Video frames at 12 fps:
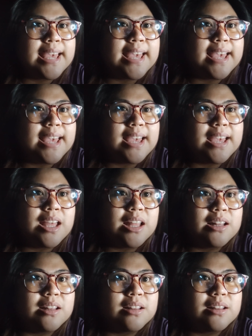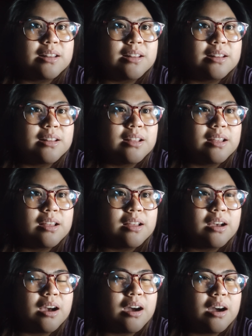And
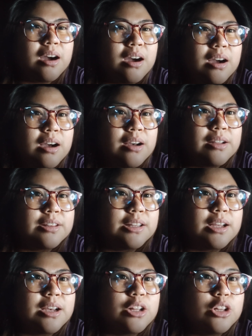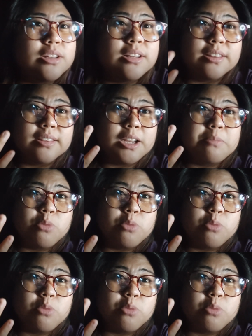the 3